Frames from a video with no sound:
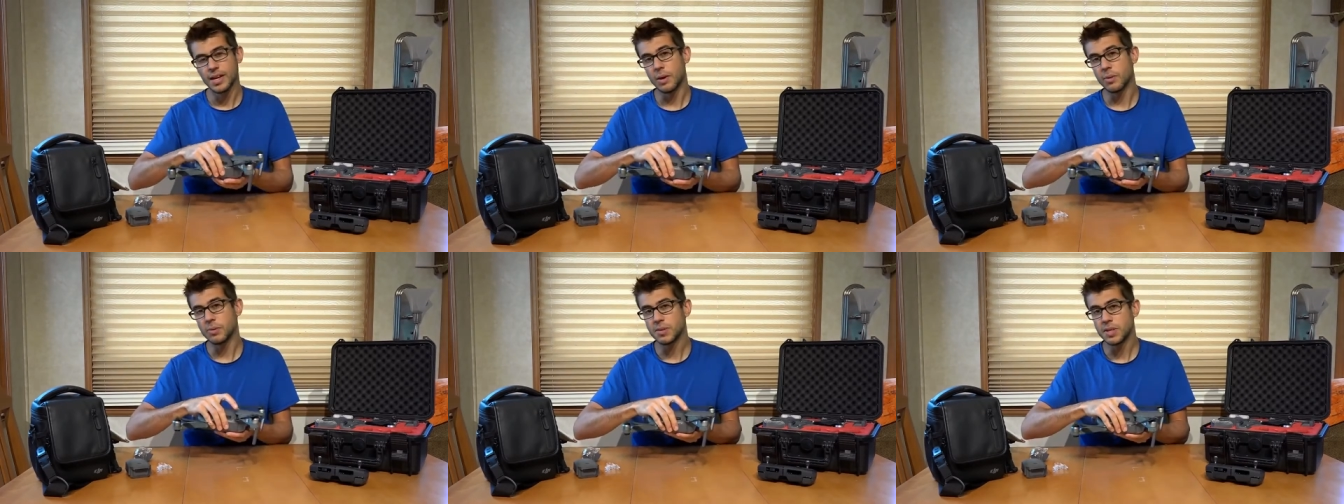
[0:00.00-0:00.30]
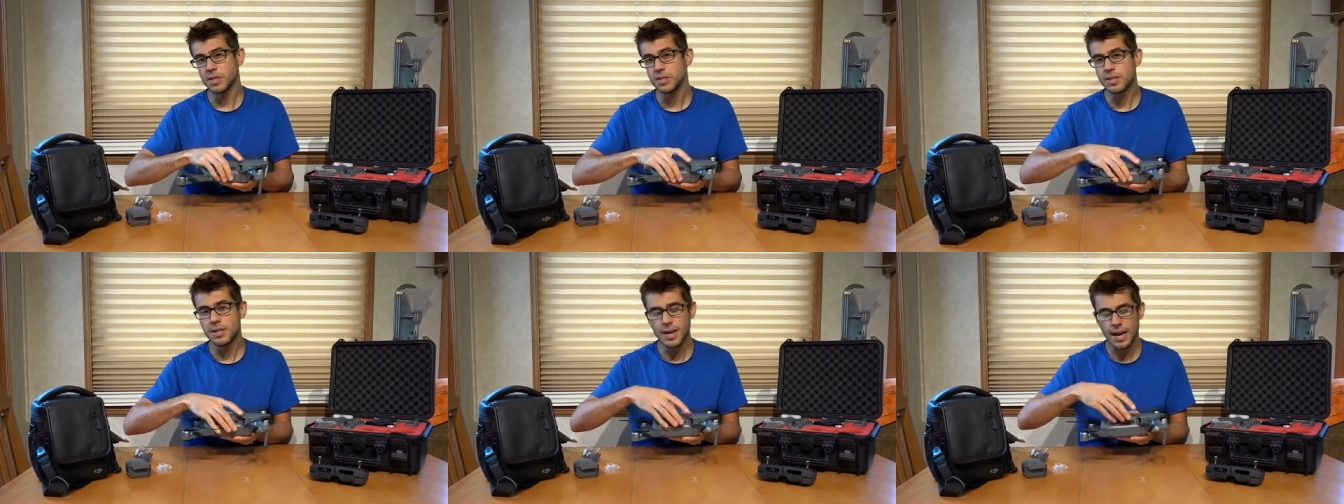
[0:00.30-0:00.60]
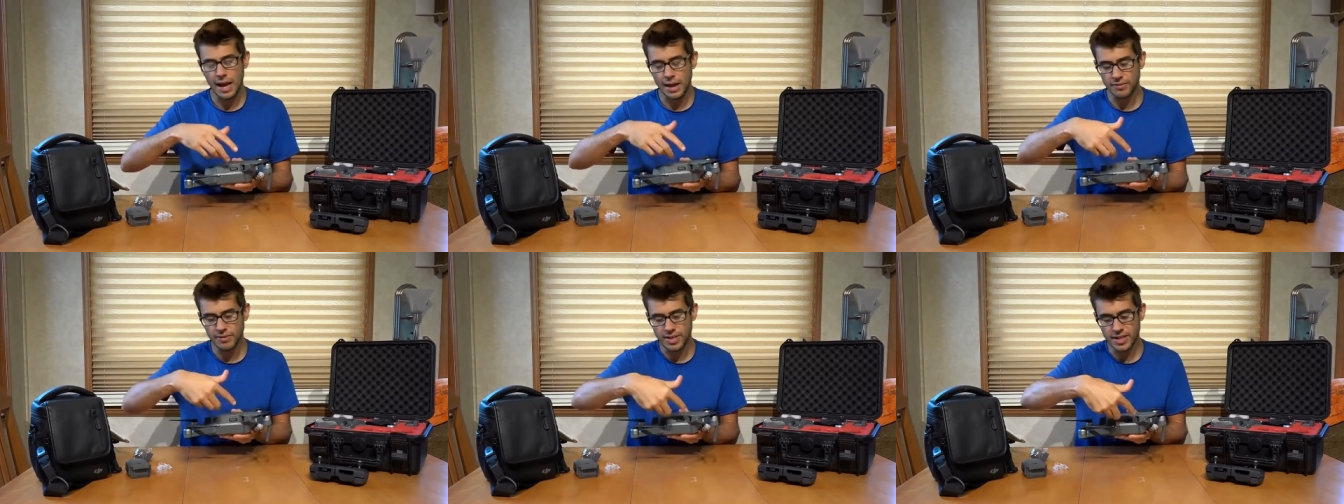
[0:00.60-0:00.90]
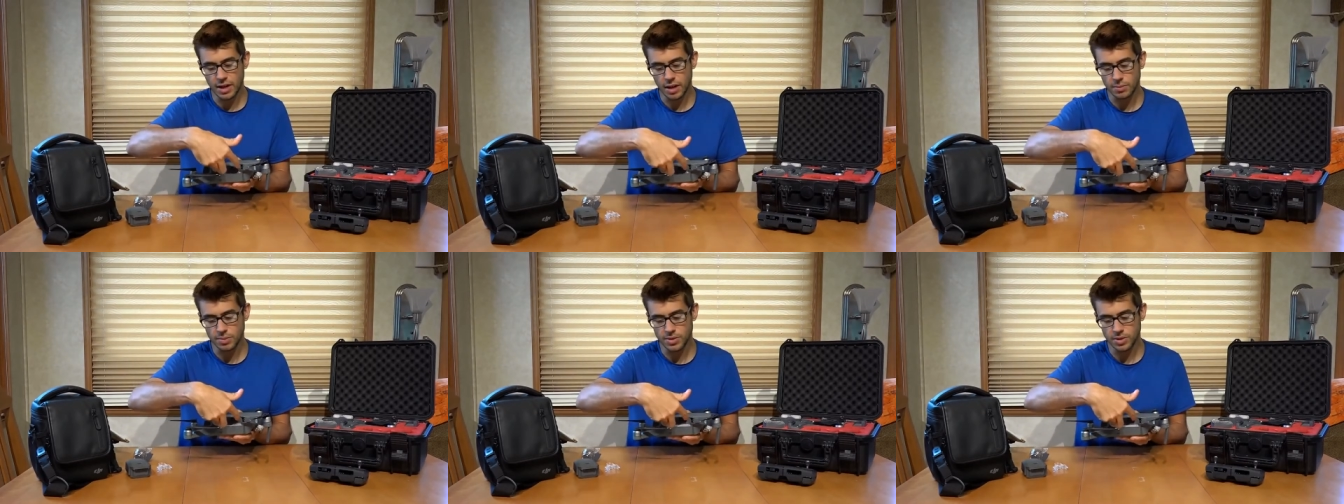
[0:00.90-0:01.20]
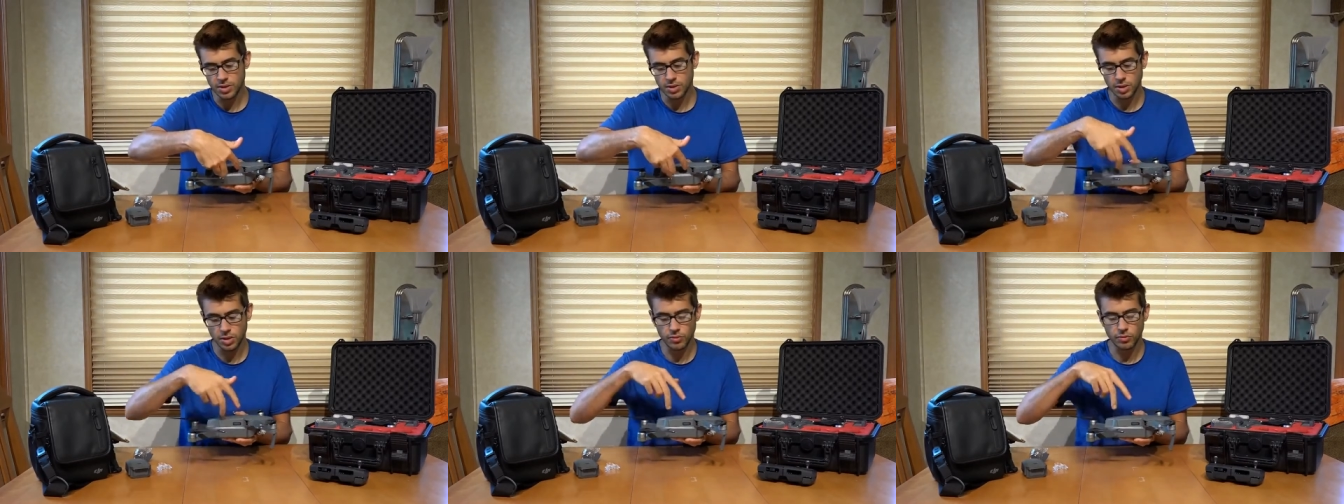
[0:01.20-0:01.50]
Now, it doesn't have any
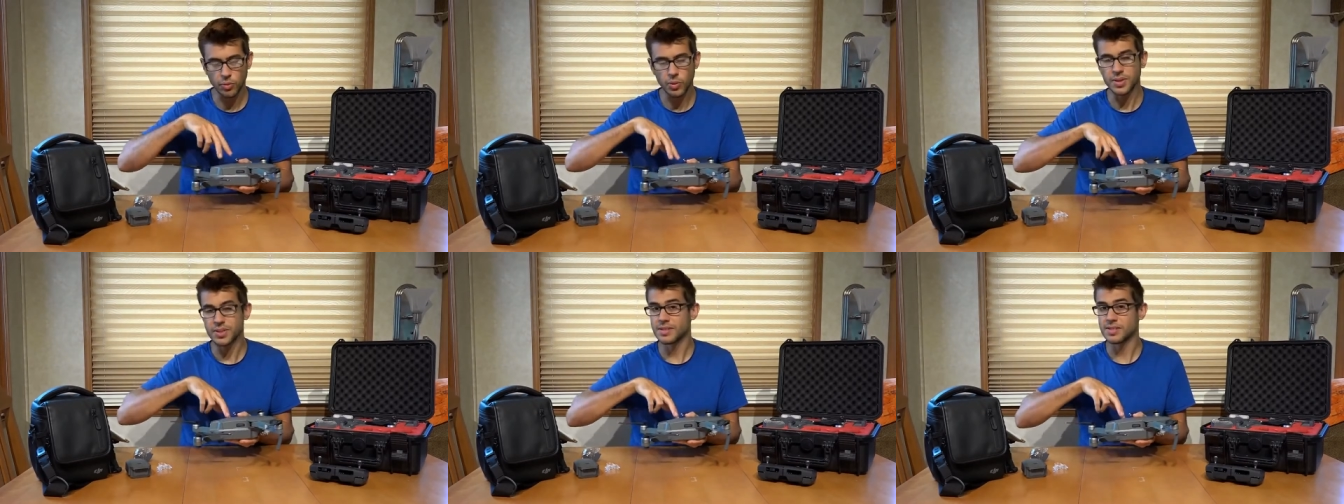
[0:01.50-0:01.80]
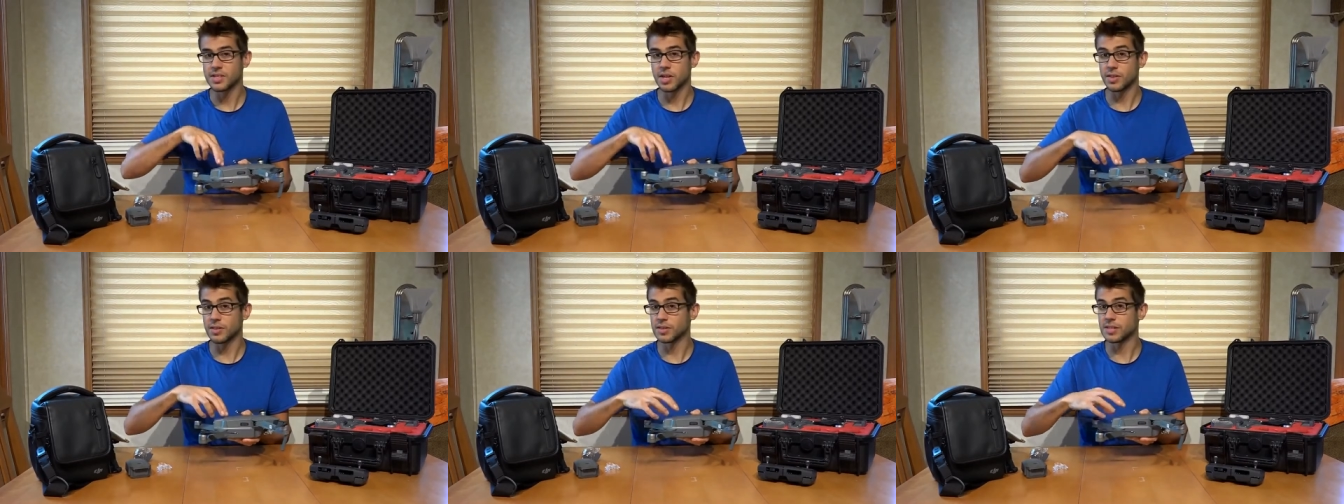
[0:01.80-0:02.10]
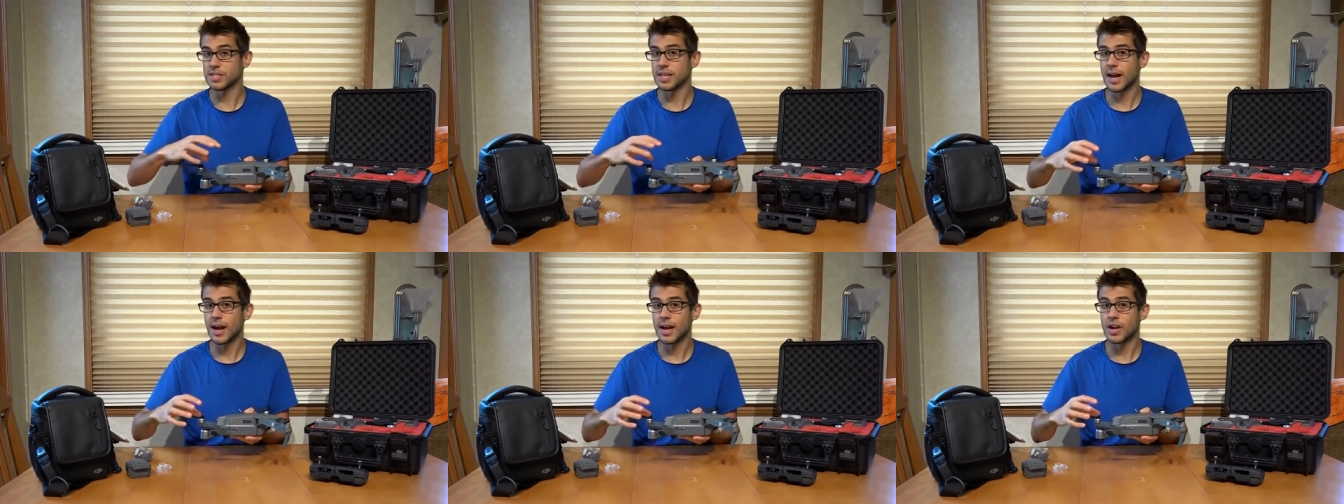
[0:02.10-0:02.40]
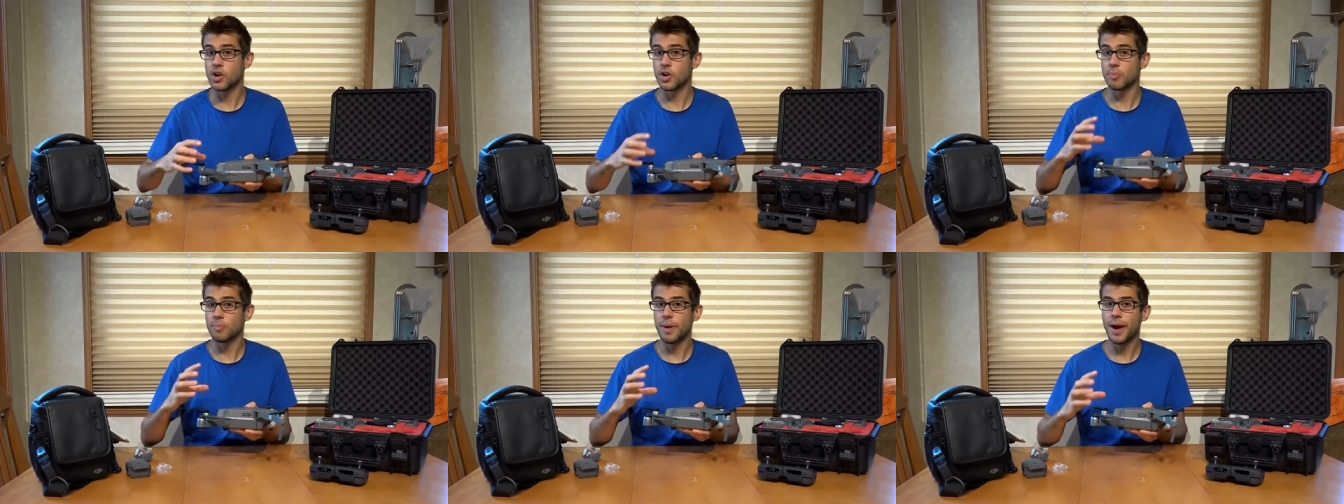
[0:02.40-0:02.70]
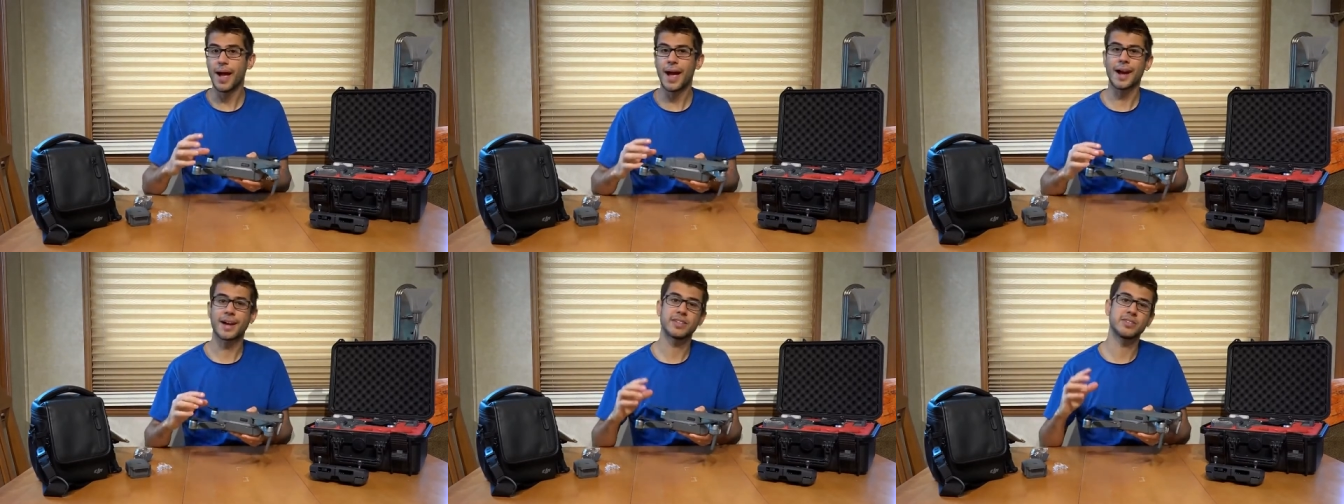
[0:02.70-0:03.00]
obstacle avoidance on the side or
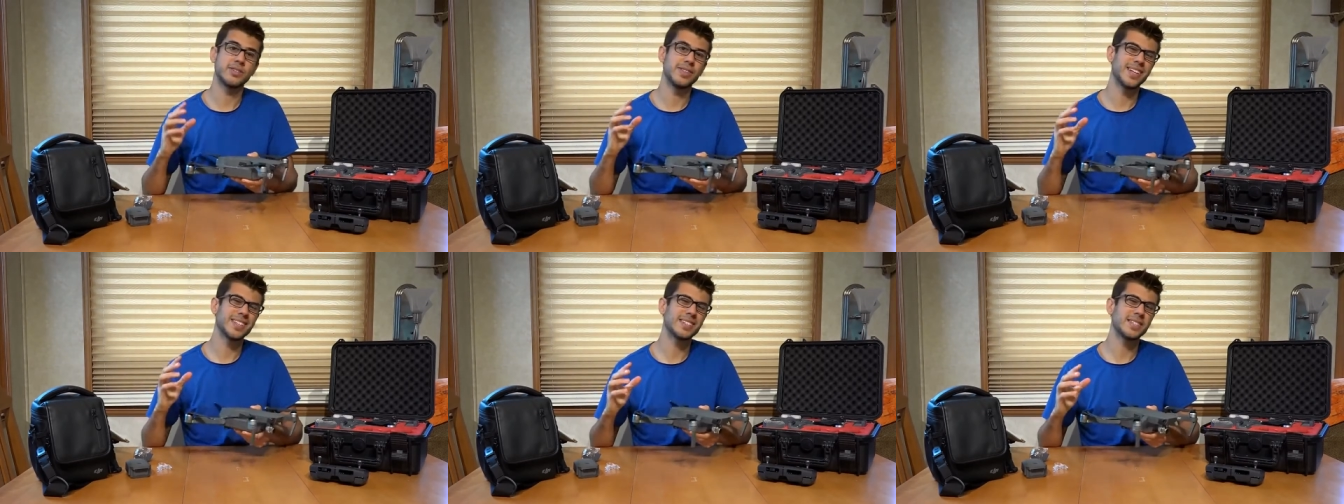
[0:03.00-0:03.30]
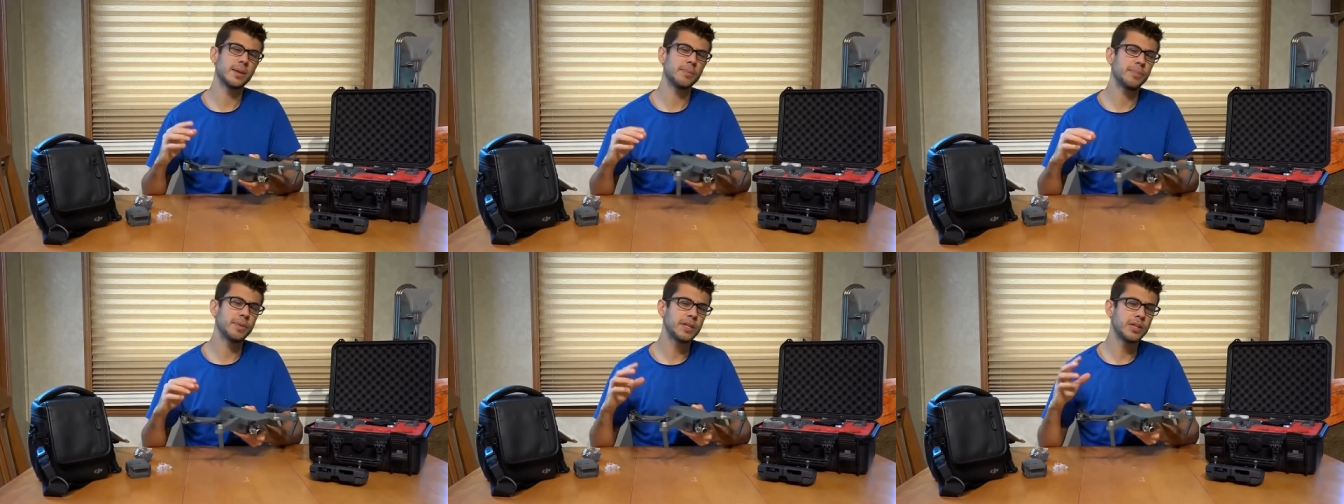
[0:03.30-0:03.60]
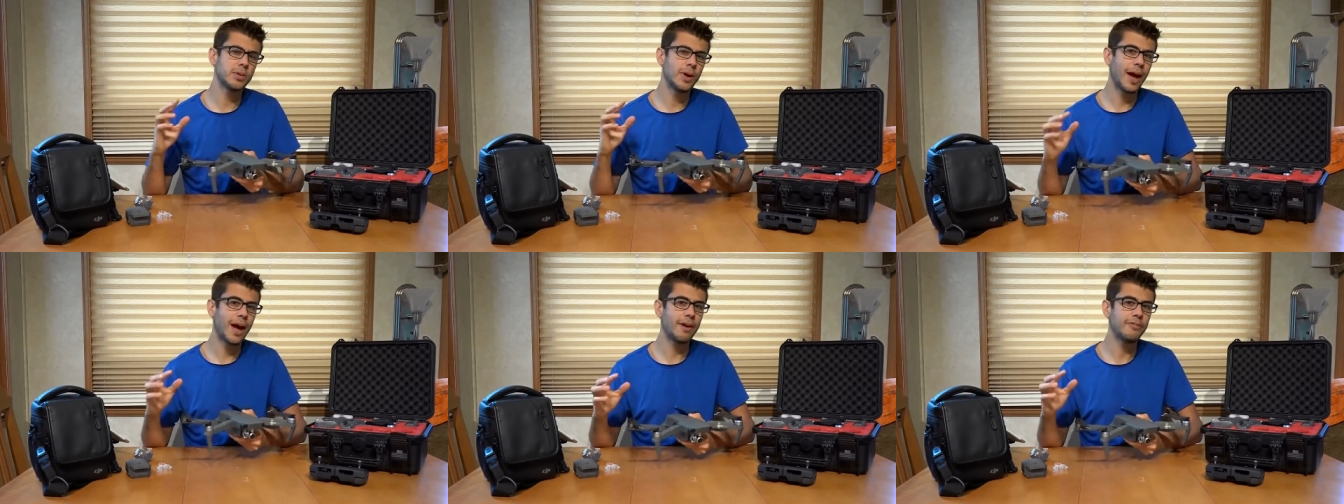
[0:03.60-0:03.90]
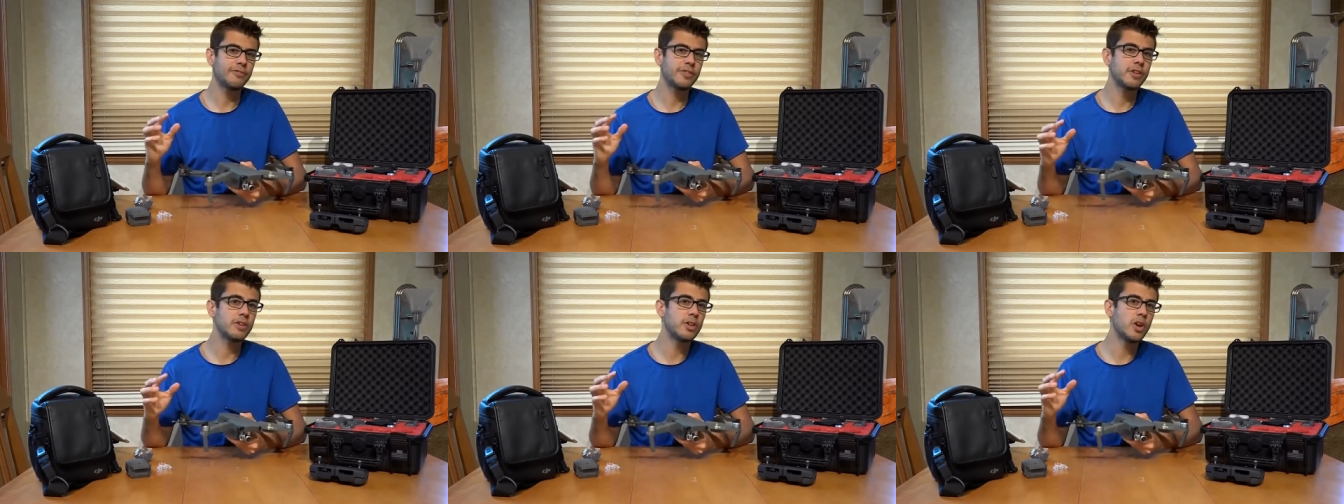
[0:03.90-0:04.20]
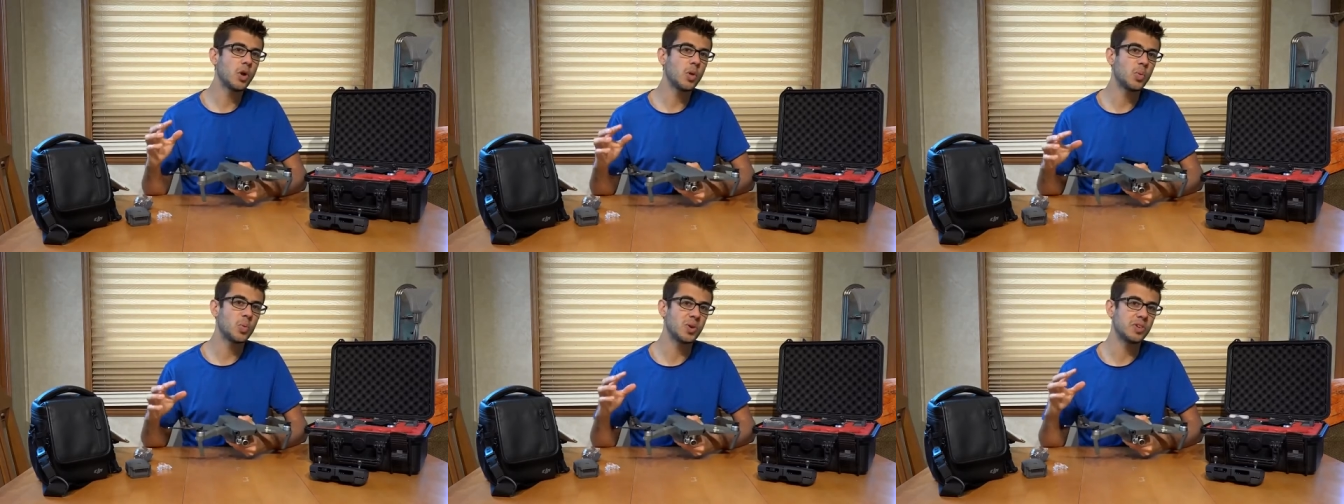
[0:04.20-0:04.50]
back, so that's something you have to
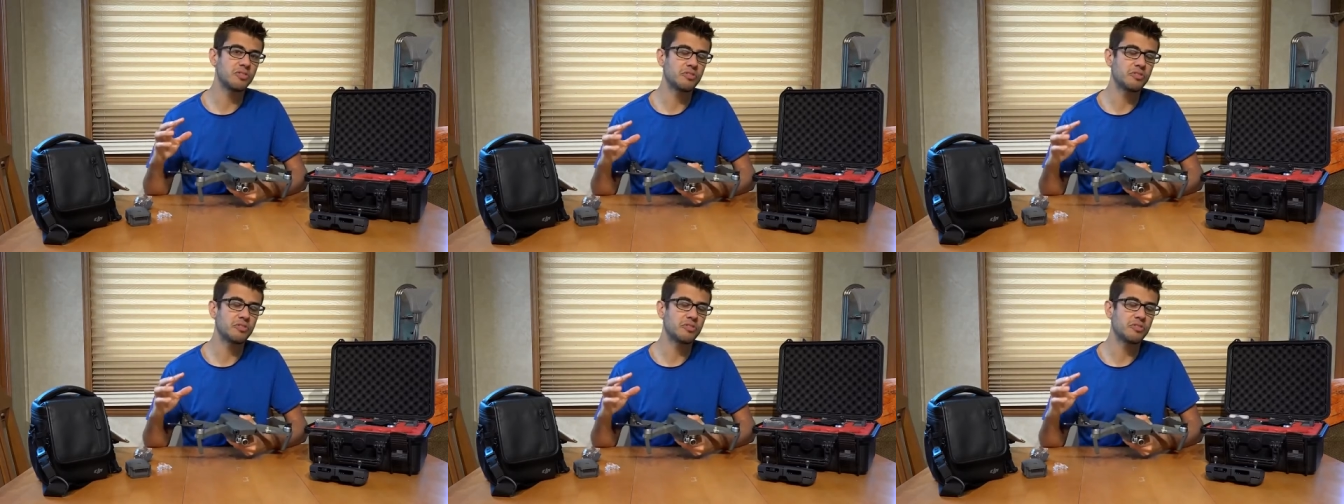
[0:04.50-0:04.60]
note